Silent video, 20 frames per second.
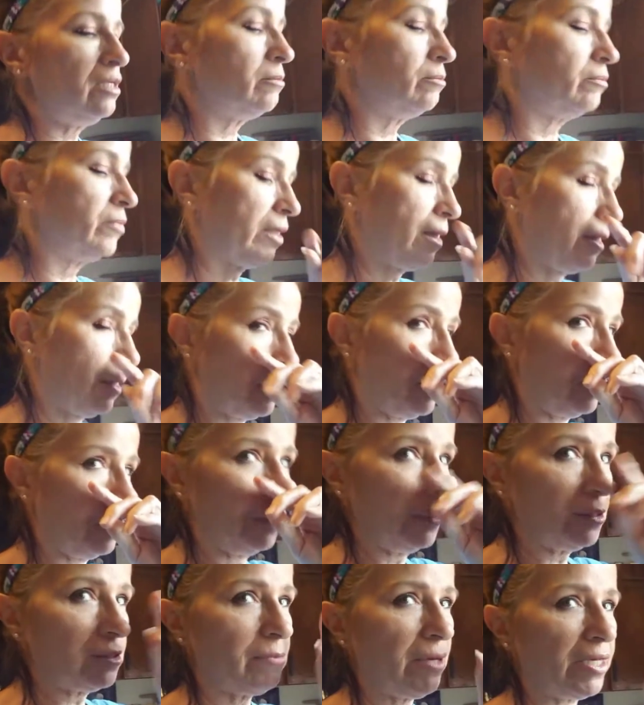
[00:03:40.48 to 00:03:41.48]
but I
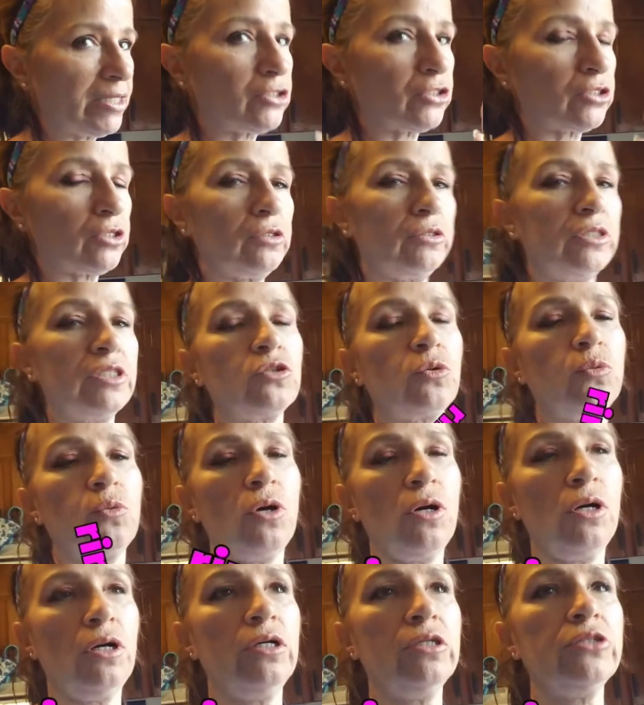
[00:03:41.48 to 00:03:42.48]
always make sure it's
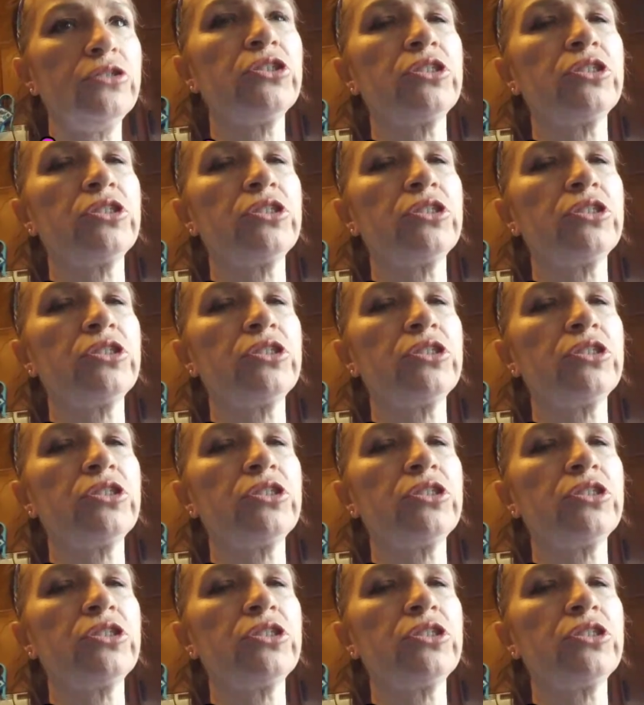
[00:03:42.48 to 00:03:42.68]
washed.